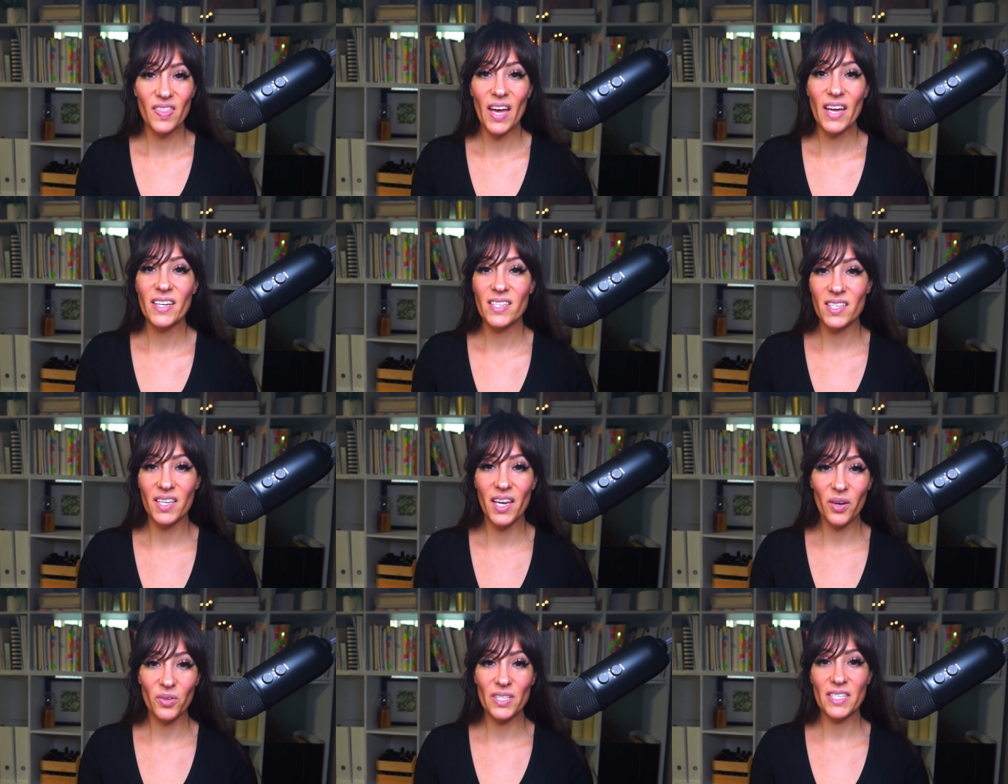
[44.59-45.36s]
That is
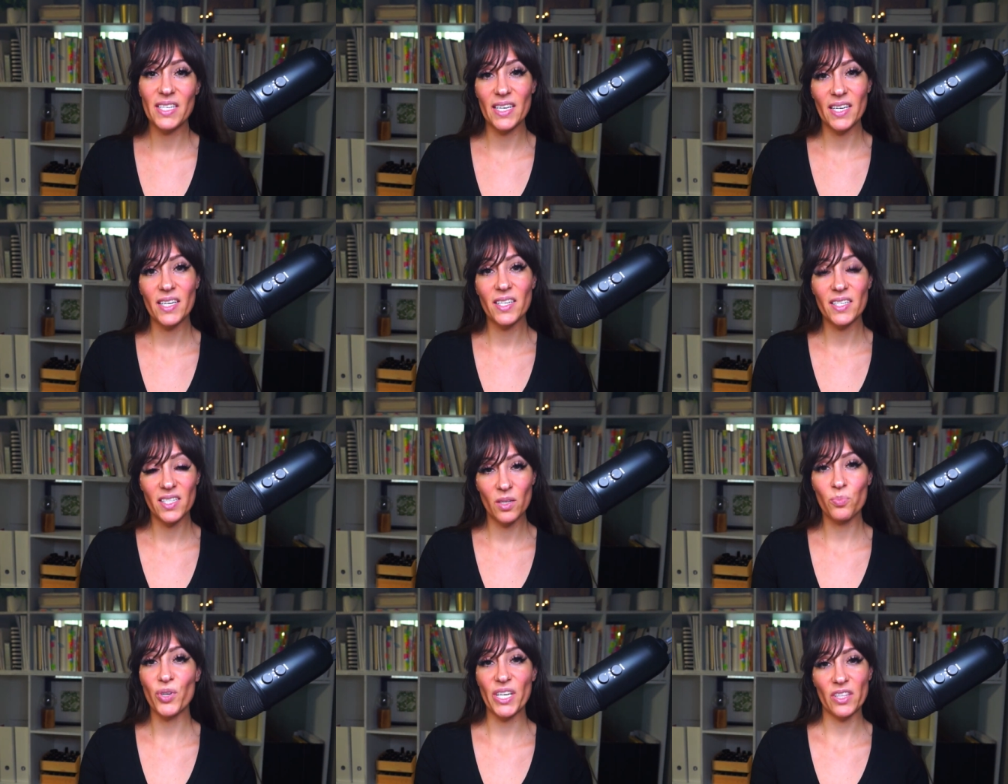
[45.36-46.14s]
guaranteed
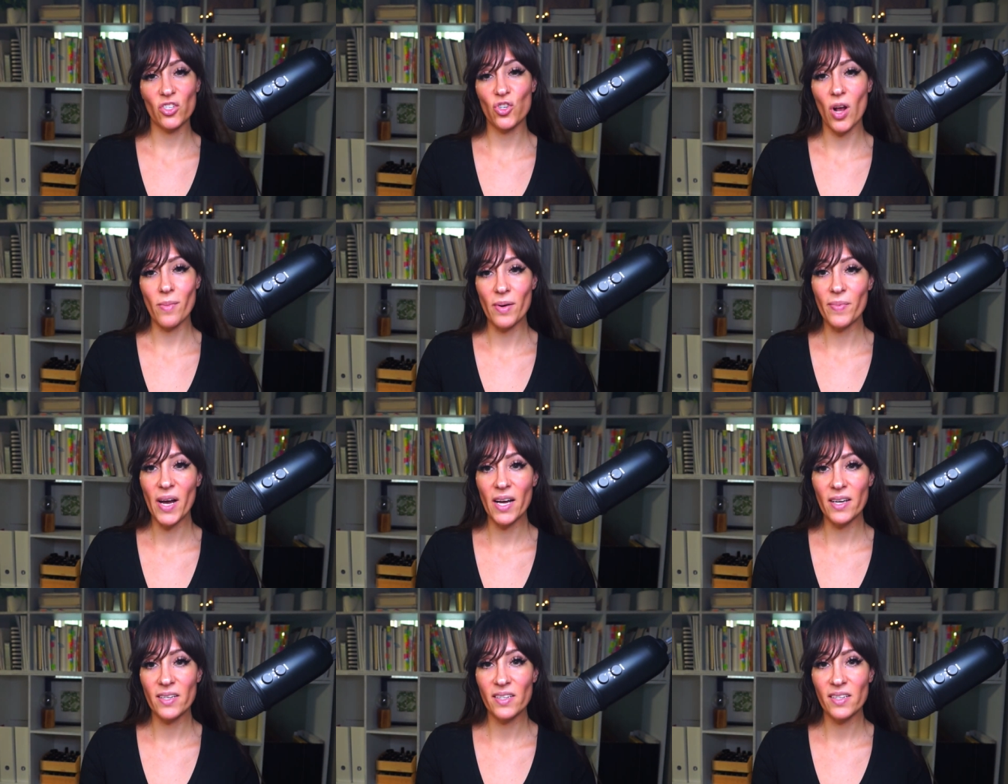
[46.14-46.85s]
to break the trauma bond.